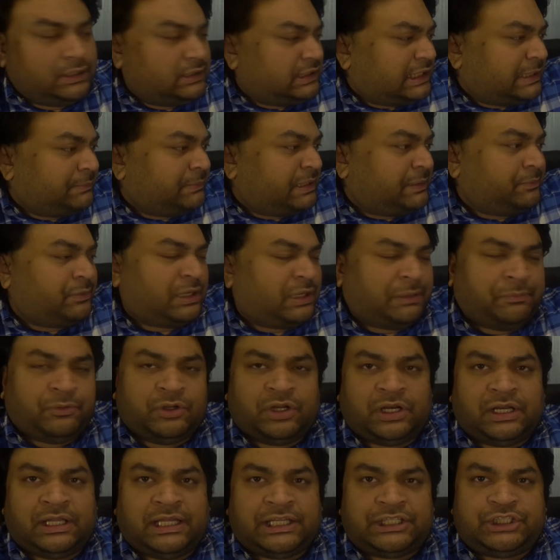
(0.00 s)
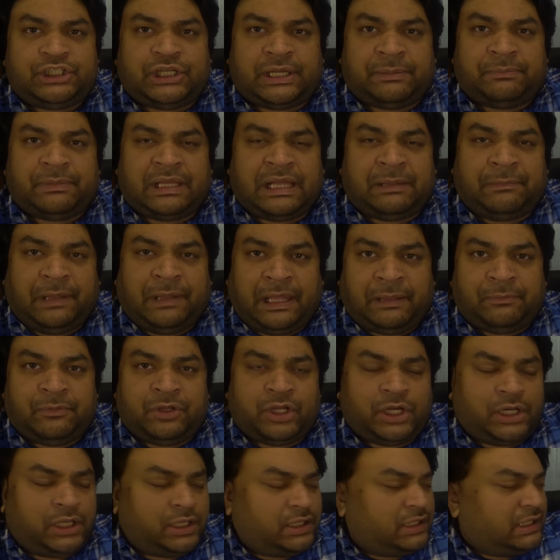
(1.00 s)
I'm gonna let you. I'm
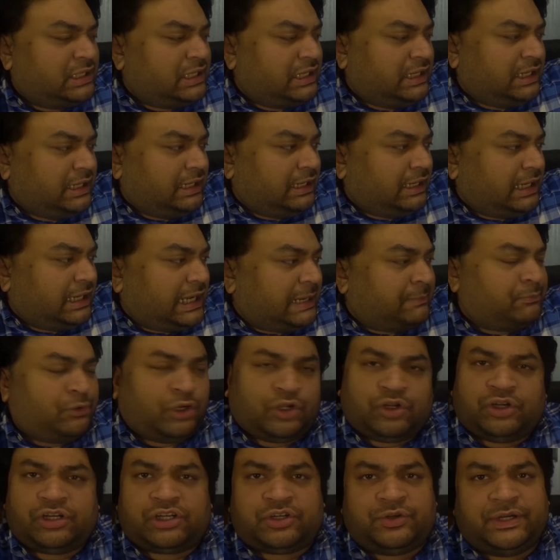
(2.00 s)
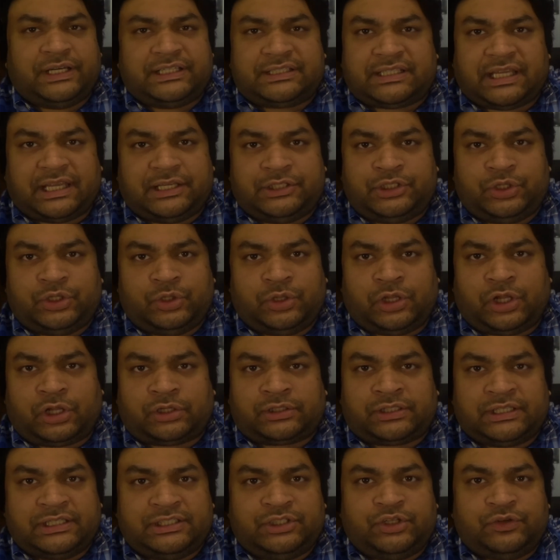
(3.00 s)
not gonna criticize you
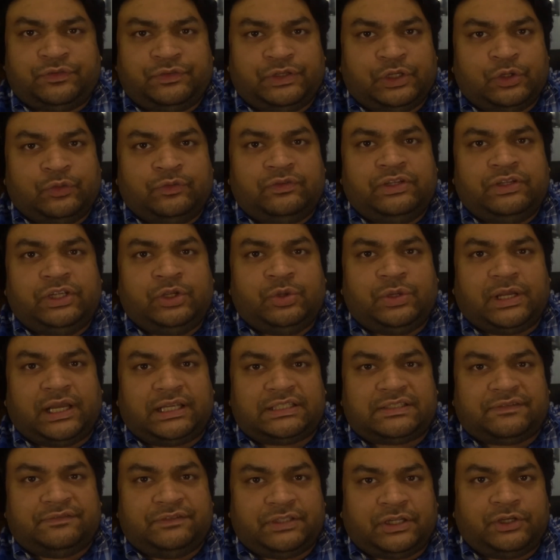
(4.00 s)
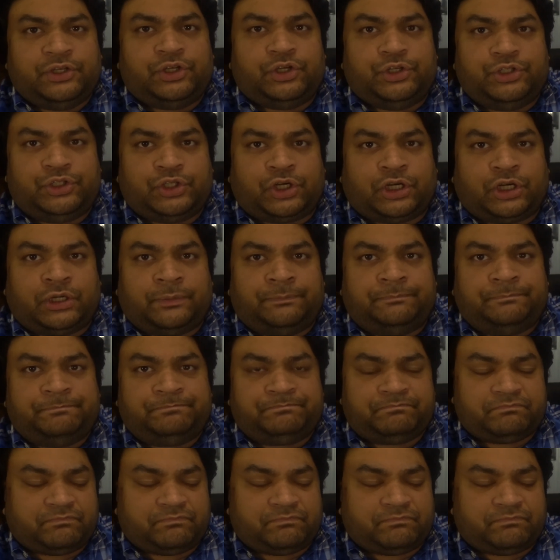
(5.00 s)
lot because you guys have done your job.